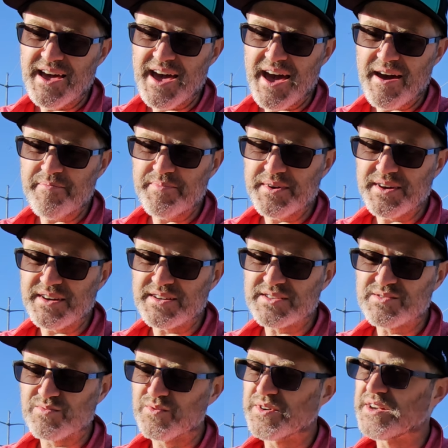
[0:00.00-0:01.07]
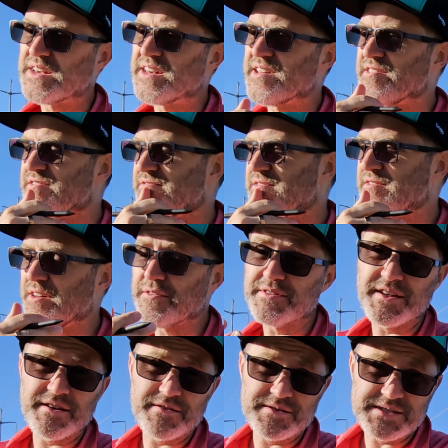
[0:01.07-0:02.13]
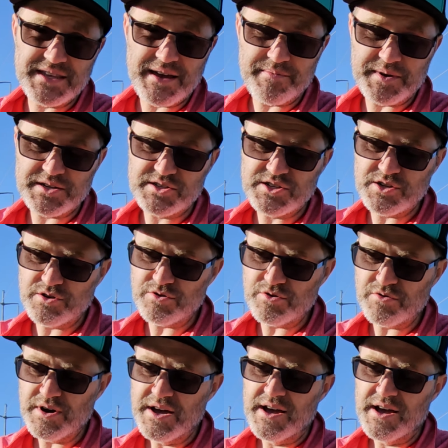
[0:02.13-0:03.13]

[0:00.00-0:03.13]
Epics, that was the Epics 2.